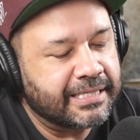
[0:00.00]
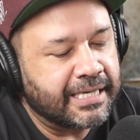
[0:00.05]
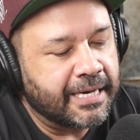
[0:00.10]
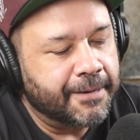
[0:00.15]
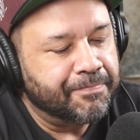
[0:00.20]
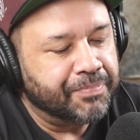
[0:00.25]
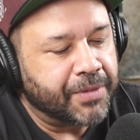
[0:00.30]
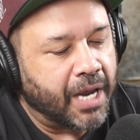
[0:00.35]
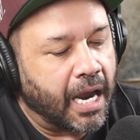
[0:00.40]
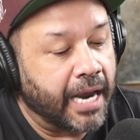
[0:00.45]

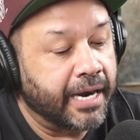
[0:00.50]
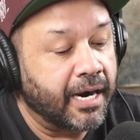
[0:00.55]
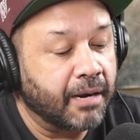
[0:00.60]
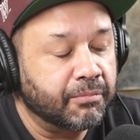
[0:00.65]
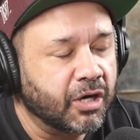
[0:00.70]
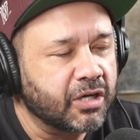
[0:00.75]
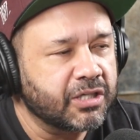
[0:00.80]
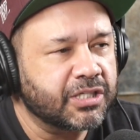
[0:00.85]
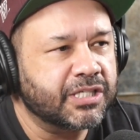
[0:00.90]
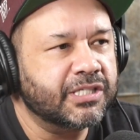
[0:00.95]
And
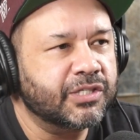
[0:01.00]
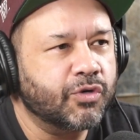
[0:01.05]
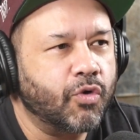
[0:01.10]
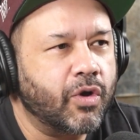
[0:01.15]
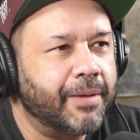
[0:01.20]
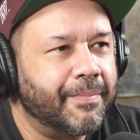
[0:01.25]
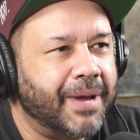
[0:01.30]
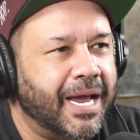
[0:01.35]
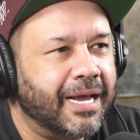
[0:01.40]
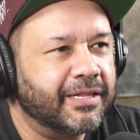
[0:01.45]
I'm not
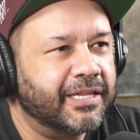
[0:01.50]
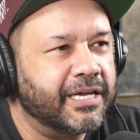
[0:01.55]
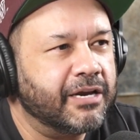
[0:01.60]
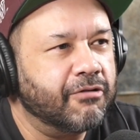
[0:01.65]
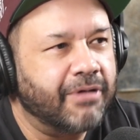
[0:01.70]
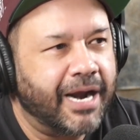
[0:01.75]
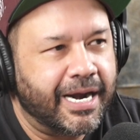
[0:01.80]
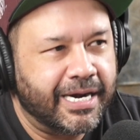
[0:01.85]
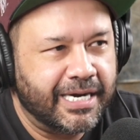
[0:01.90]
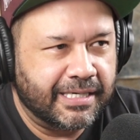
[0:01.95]
just talking
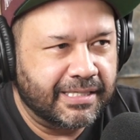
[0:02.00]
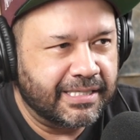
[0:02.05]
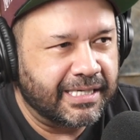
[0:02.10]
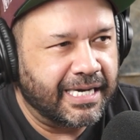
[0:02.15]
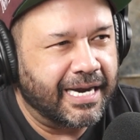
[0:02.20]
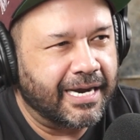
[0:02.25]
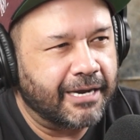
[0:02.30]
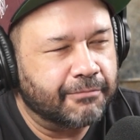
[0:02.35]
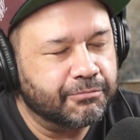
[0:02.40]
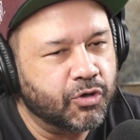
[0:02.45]
about the
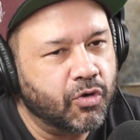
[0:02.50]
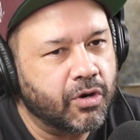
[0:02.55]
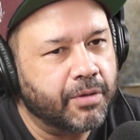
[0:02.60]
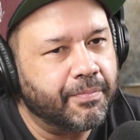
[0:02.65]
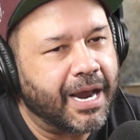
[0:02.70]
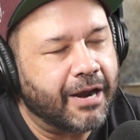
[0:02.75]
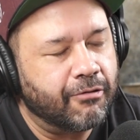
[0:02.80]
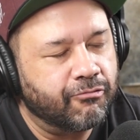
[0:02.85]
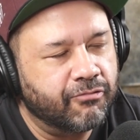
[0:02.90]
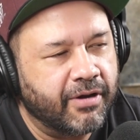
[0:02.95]
Iranians here. I'm
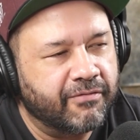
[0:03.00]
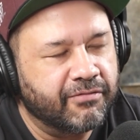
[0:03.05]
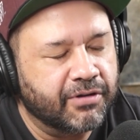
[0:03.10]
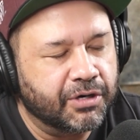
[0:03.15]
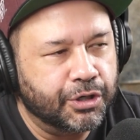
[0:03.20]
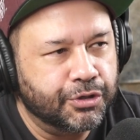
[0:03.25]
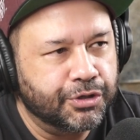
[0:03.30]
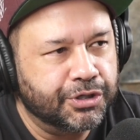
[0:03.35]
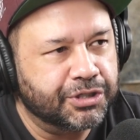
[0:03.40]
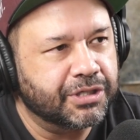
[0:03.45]
talking about
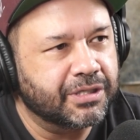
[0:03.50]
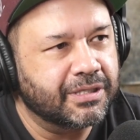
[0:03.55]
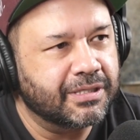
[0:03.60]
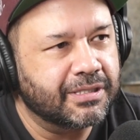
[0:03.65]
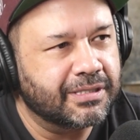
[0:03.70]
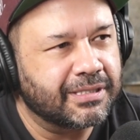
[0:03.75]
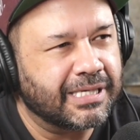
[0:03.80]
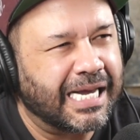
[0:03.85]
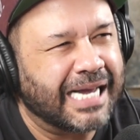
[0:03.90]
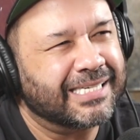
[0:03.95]

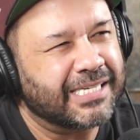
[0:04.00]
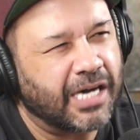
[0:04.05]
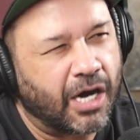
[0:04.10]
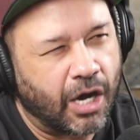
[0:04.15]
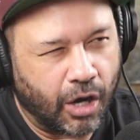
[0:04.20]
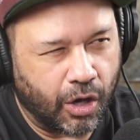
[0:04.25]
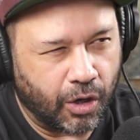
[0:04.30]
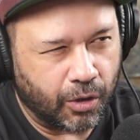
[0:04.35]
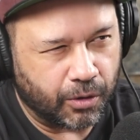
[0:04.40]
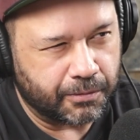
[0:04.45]
revolutions
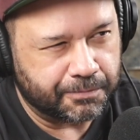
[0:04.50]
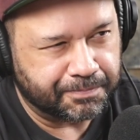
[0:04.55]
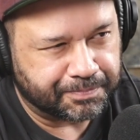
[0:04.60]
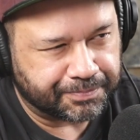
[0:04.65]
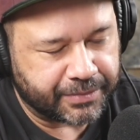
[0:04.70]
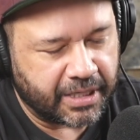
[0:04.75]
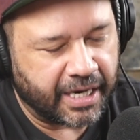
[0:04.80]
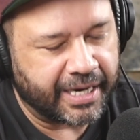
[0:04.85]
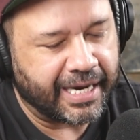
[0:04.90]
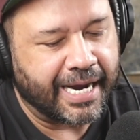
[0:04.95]
as a whole.
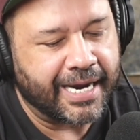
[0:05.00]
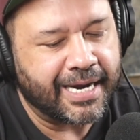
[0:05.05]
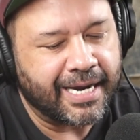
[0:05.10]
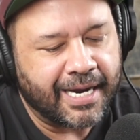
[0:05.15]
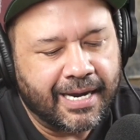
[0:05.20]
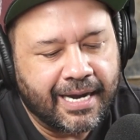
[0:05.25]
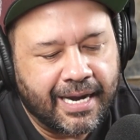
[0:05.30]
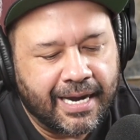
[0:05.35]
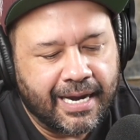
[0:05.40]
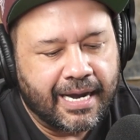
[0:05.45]

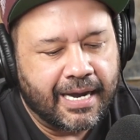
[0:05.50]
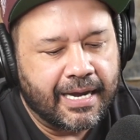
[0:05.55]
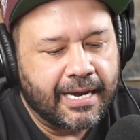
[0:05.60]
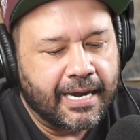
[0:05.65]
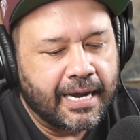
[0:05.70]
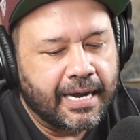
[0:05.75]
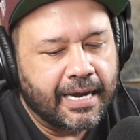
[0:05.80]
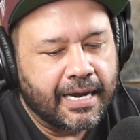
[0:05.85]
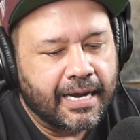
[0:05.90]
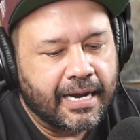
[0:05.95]
Okay.
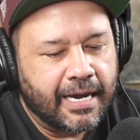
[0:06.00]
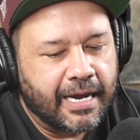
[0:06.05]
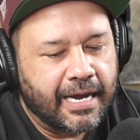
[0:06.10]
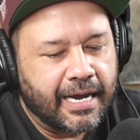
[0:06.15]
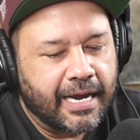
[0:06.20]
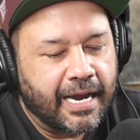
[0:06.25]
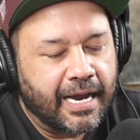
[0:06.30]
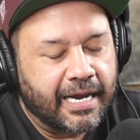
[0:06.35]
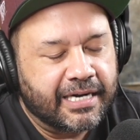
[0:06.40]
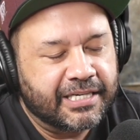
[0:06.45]

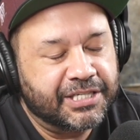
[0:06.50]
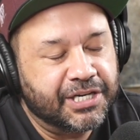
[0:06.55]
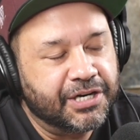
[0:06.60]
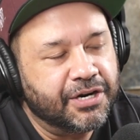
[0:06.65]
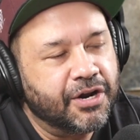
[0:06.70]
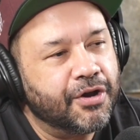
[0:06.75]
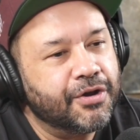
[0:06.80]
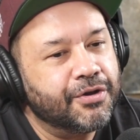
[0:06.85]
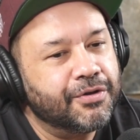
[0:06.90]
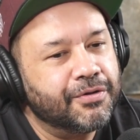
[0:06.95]

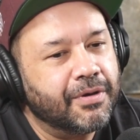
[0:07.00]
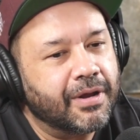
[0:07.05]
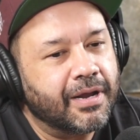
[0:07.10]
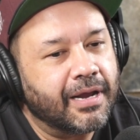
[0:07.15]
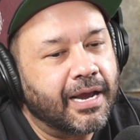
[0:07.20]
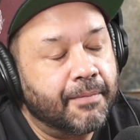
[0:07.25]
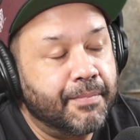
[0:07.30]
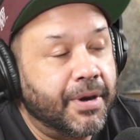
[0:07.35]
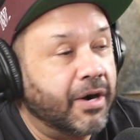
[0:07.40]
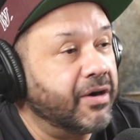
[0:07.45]
Do you
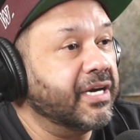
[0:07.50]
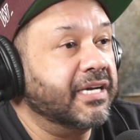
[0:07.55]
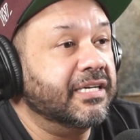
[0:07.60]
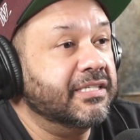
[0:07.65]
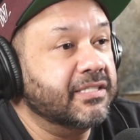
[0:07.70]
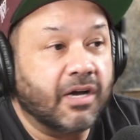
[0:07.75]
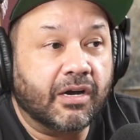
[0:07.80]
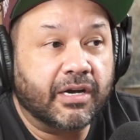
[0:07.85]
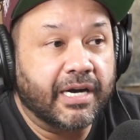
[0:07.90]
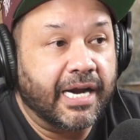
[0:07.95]
know
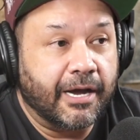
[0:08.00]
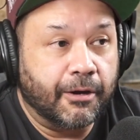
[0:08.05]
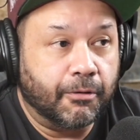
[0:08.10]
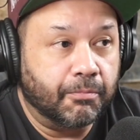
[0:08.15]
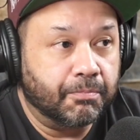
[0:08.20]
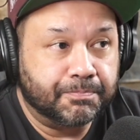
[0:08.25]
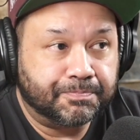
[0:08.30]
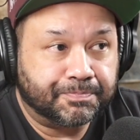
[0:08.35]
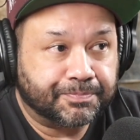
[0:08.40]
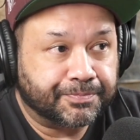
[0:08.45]
Americans not going to
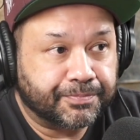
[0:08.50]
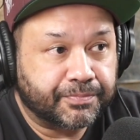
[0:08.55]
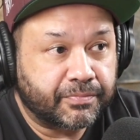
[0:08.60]
help?